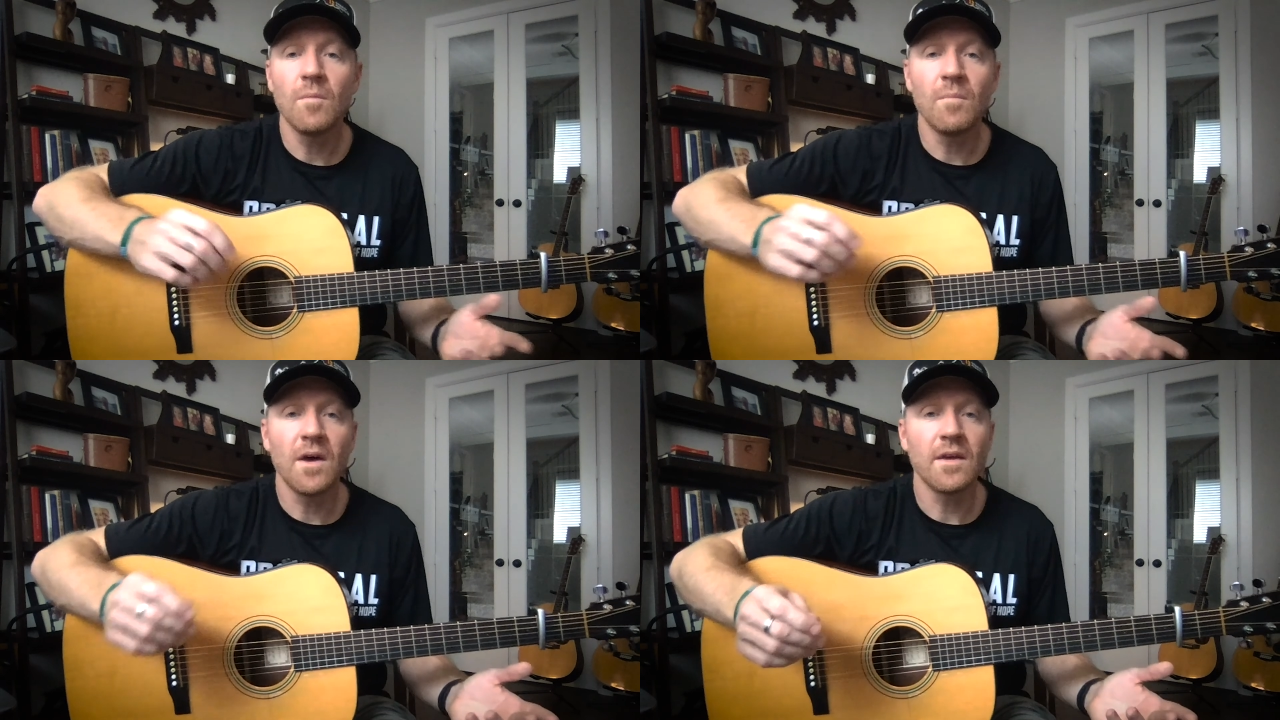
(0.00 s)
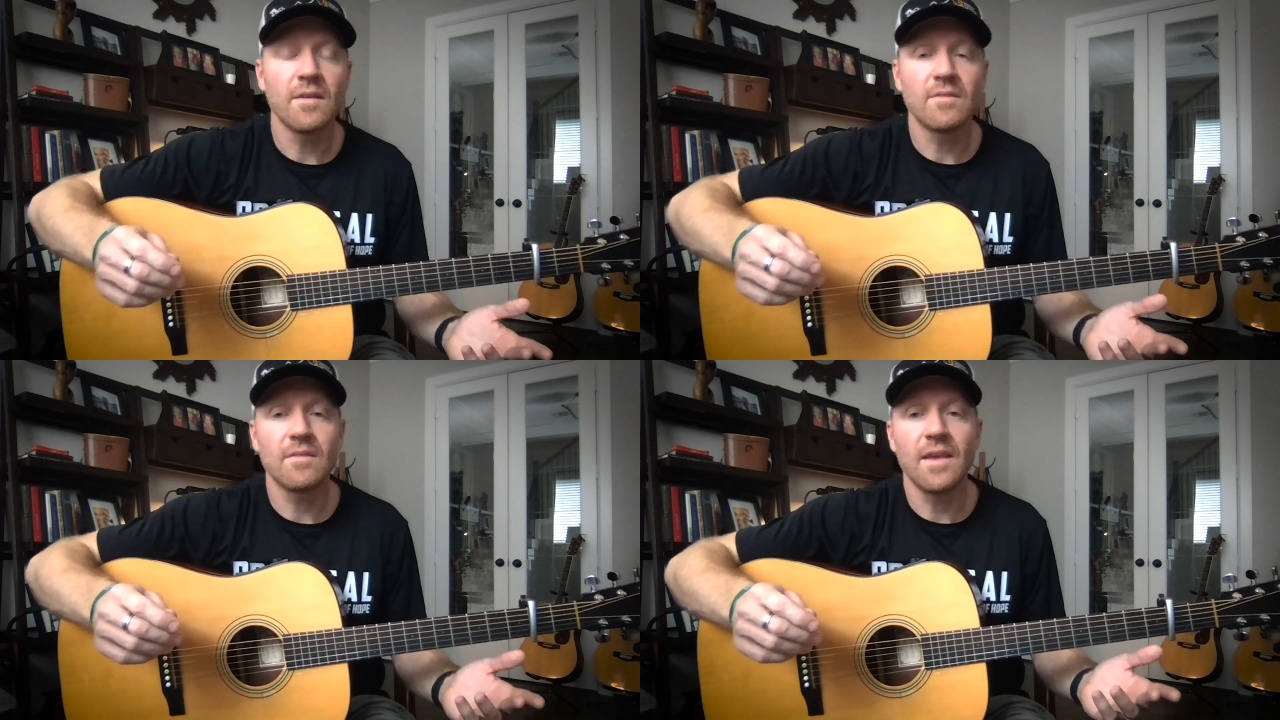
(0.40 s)
among
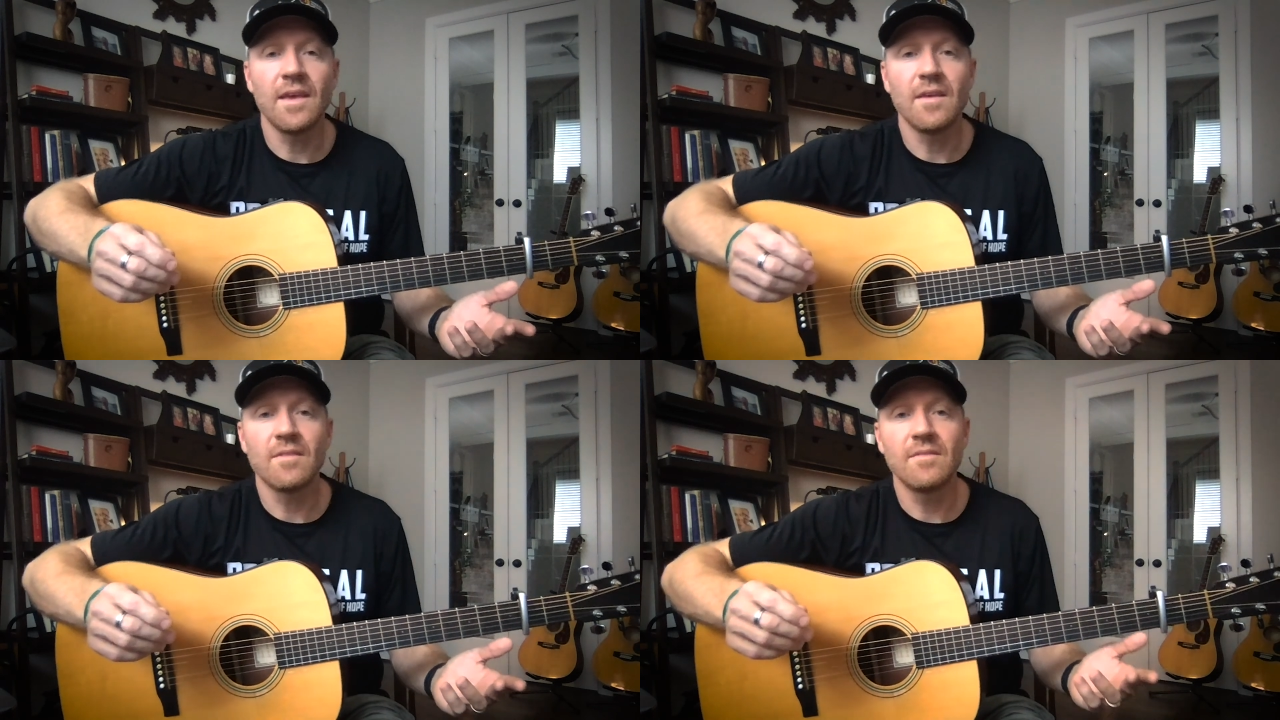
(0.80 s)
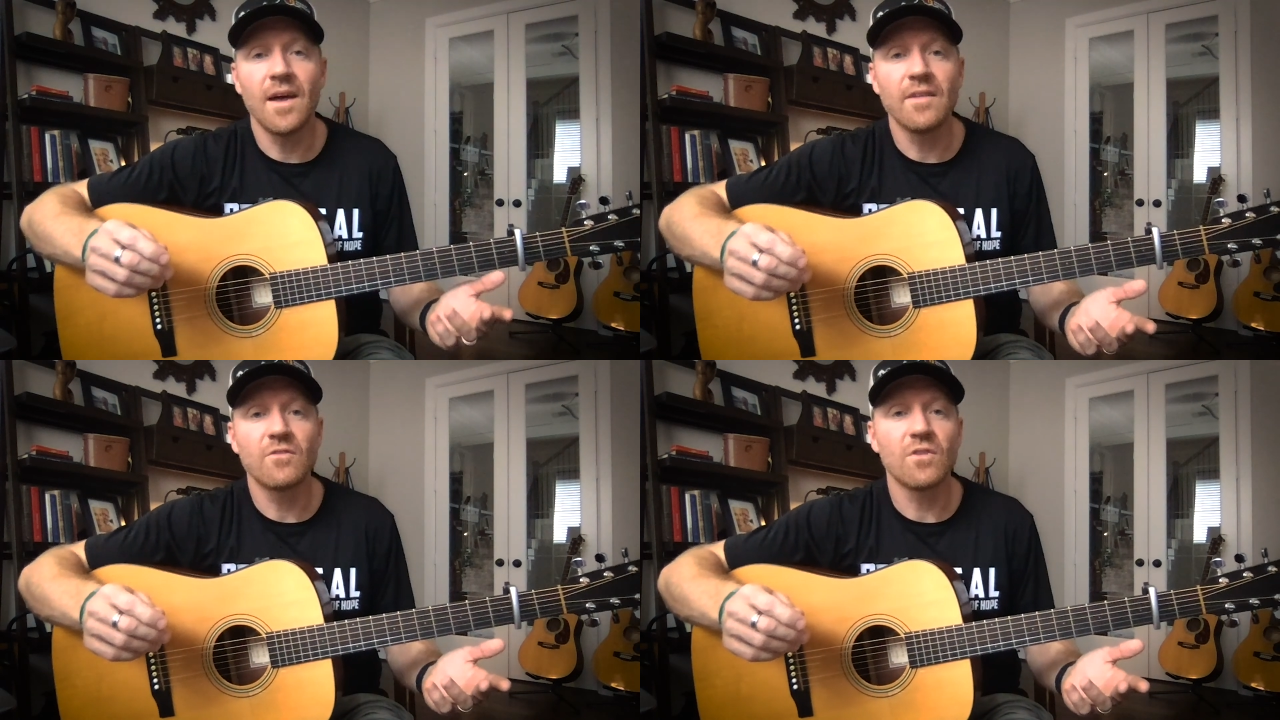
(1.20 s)
us is
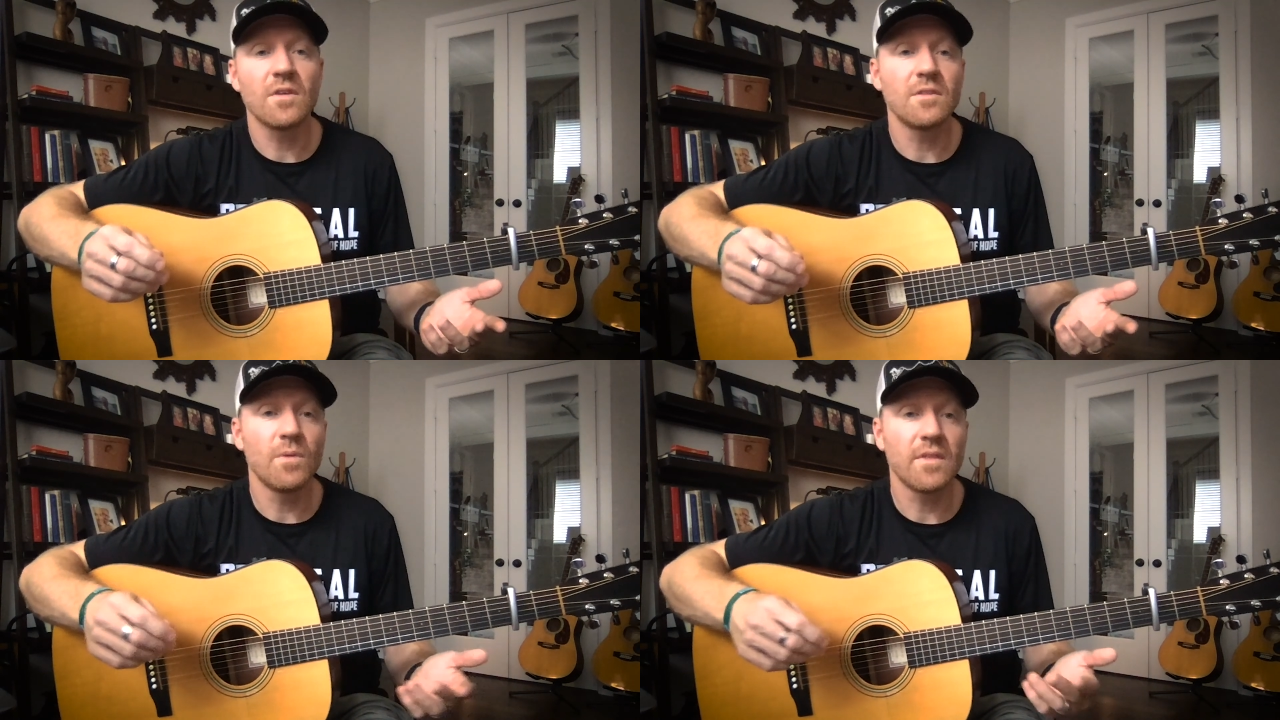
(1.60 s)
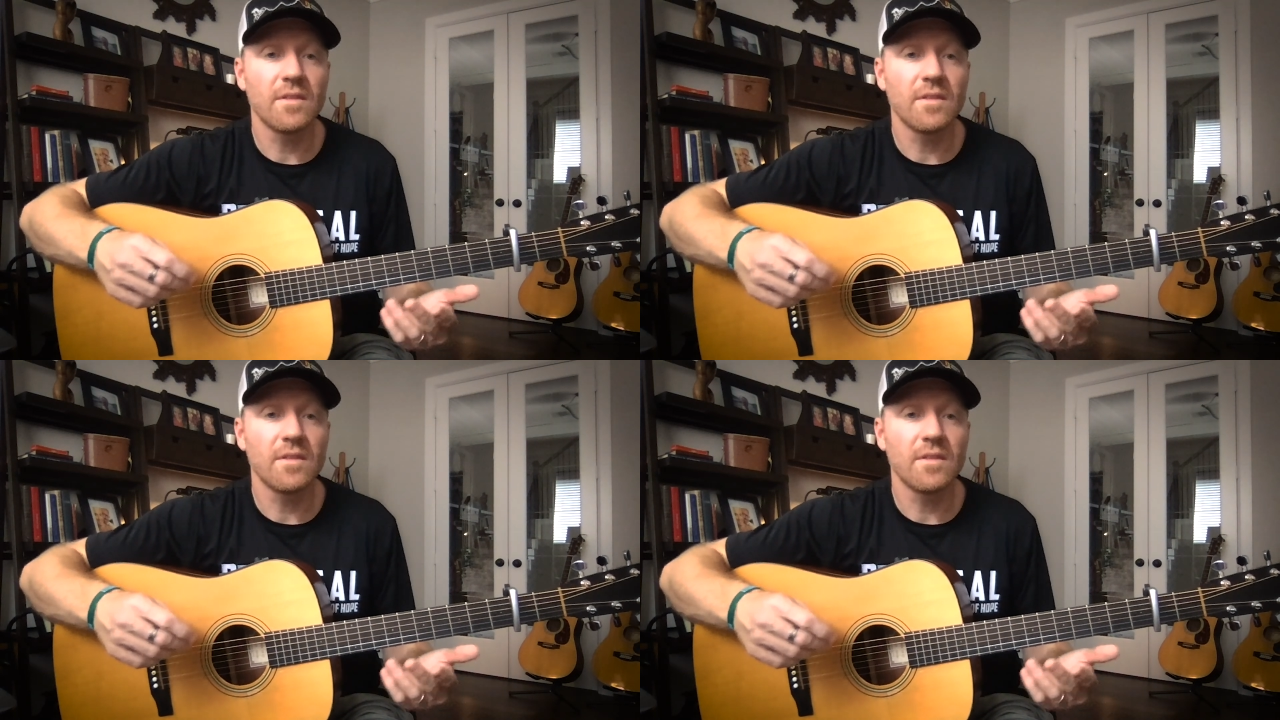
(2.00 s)
not struggling with a